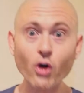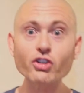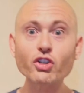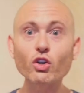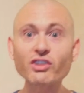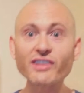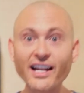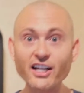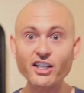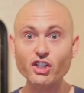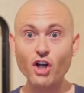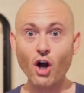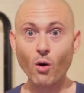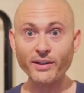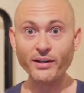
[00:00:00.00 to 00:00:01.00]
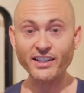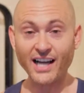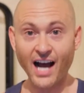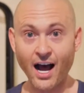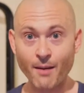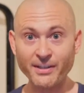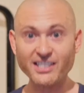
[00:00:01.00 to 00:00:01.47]
also let us know in the
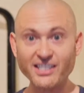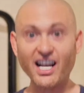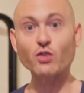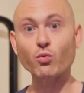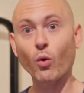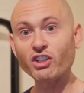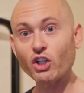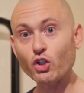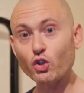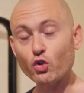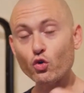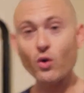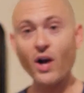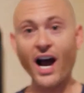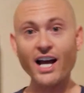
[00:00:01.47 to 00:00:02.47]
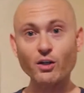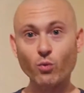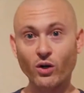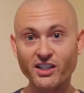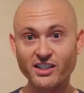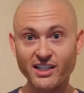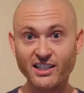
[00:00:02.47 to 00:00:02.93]
comments, guys, what do you guys
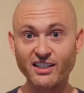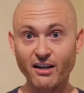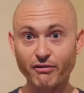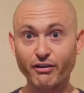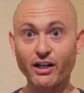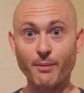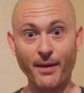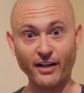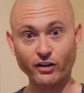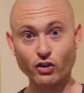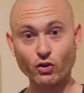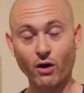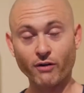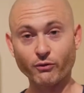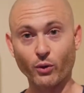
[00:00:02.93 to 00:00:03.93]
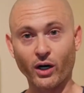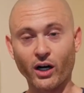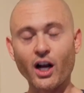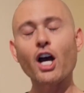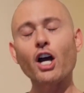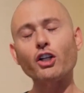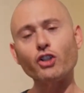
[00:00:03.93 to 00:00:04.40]
want to see different about the software?
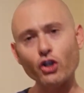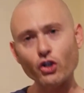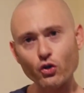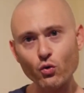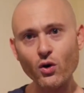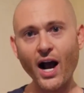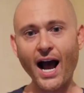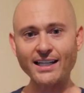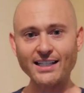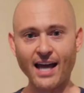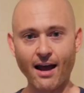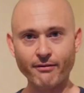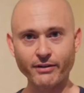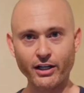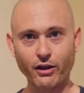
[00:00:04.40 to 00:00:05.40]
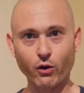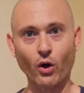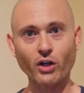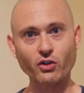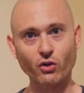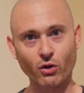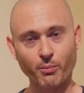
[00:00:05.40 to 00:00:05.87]
Do you guys have any
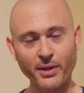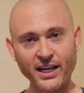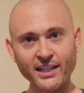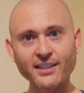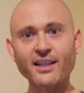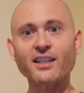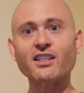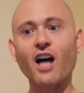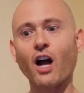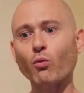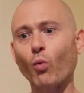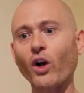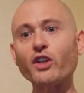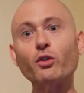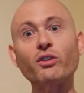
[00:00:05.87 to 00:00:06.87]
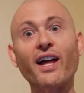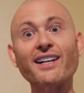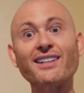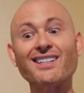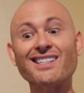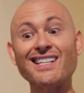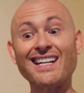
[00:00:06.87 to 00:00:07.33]
thoughts or opinions on what you'd
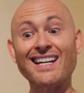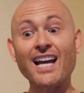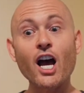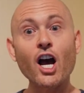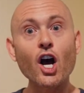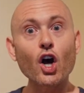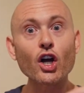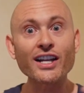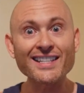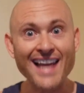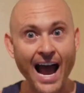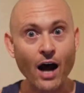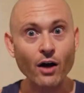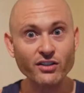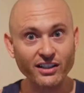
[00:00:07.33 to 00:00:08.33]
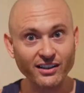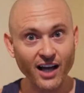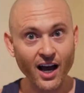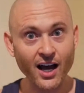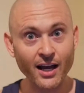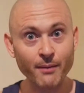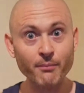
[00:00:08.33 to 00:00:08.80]
like to see? Now's the
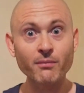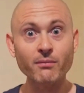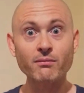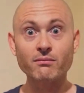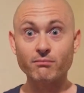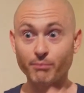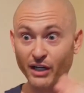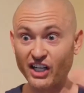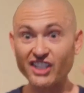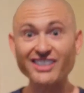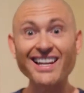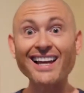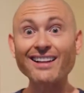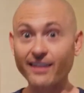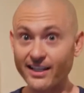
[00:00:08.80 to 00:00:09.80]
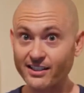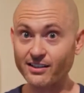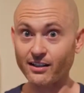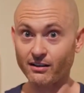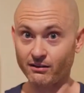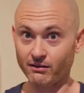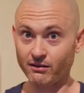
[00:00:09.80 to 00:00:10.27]
time, because they
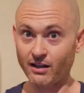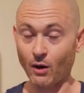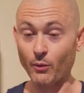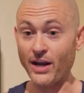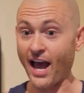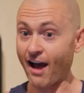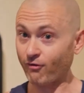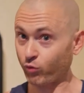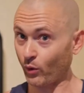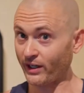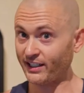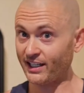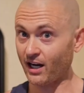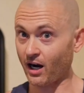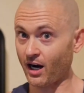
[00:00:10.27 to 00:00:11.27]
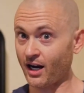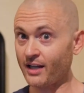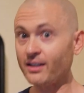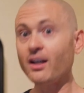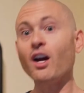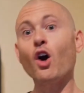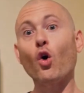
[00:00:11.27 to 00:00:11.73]
listen. And we have Whitney
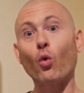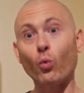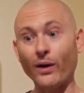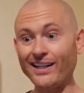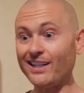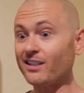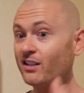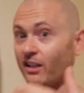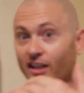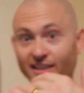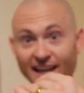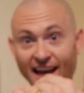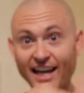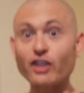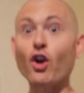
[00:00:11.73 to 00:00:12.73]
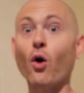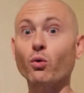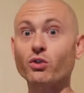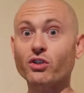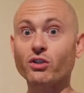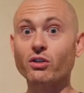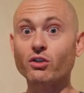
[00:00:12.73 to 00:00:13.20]
on. Whitney's going to take
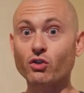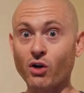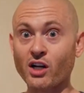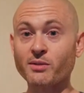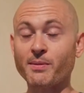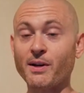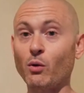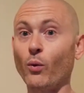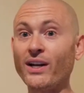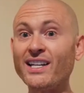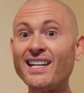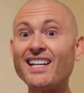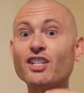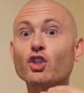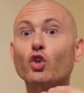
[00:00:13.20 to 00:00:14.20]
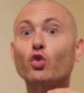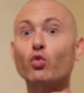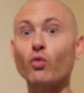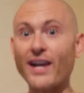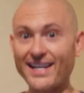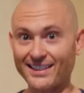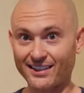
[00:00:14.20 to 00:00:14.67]
notes. Trust me, Whitney is
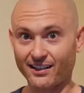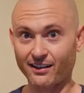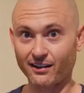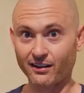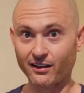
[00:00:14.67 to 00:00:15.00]
great.